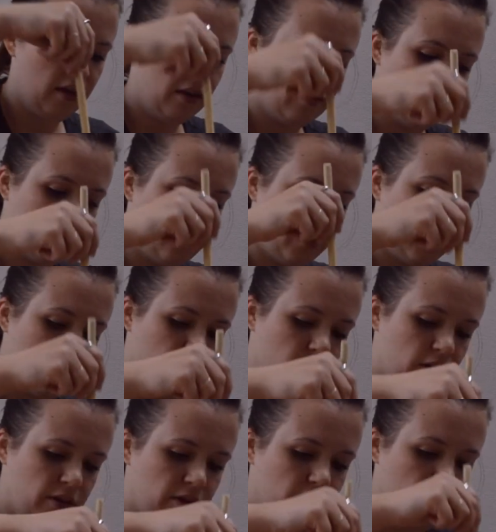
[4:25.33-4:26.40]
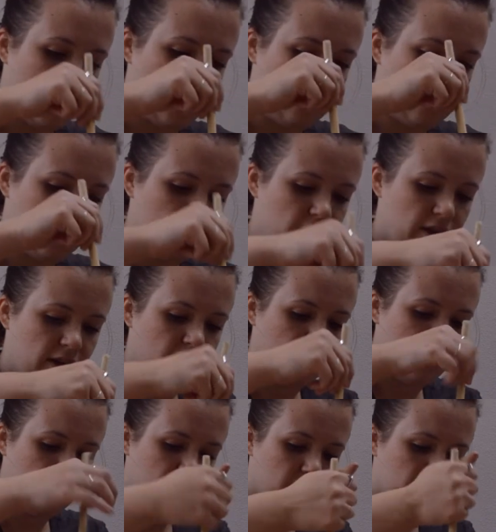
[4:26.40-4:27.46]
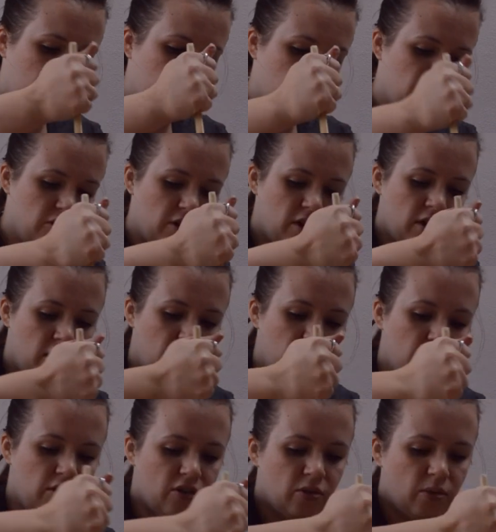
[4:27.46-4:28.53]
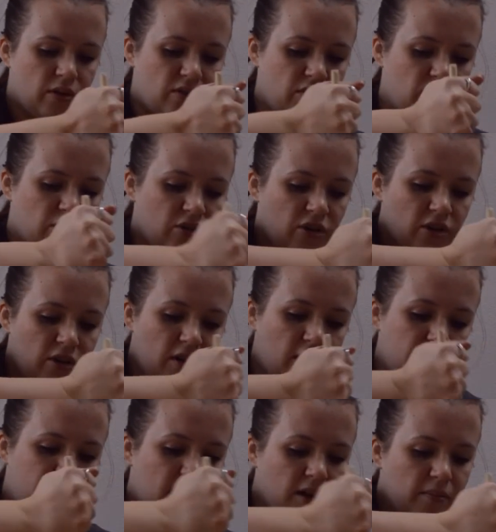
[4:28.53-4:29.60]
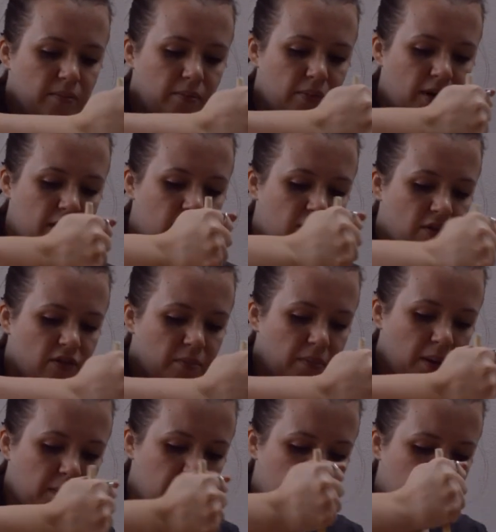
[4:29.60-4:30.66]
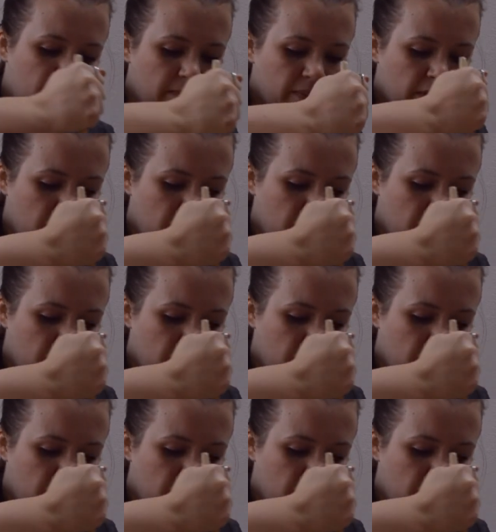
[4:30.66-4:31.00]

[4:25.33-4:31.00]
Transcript: So what you want to do after you get this much, you just want to stir it all down and break all those bubbles.